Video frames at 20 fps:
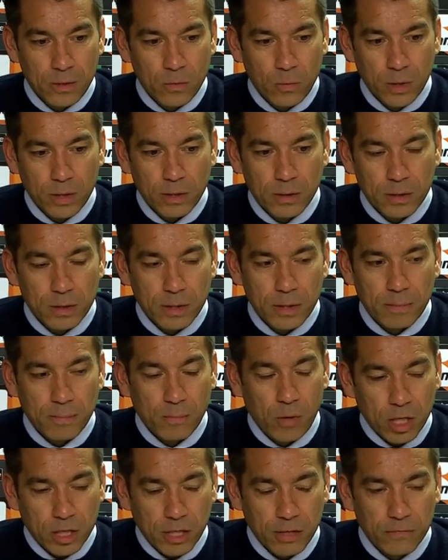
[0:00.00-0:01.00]
with
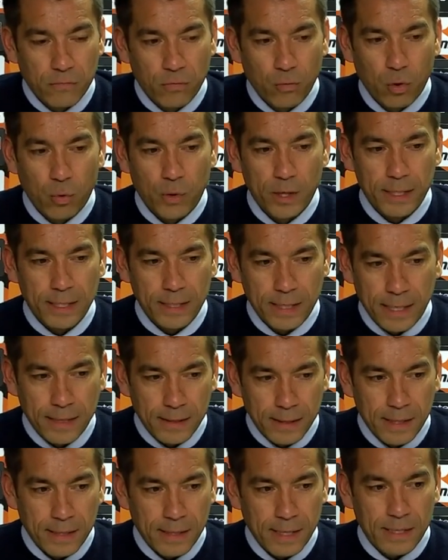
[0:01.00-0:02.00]
marking forward,
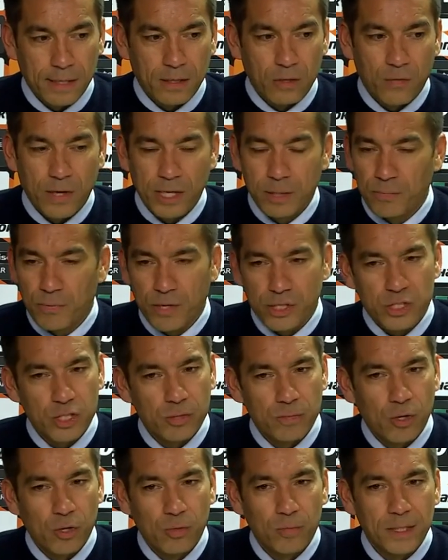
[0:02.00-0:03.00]
and had a great
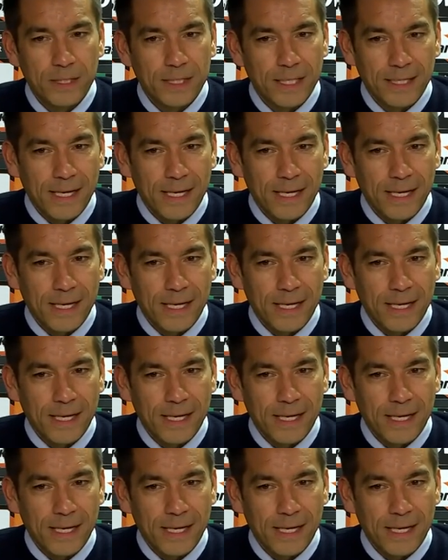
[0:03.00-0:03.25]
pressure moment.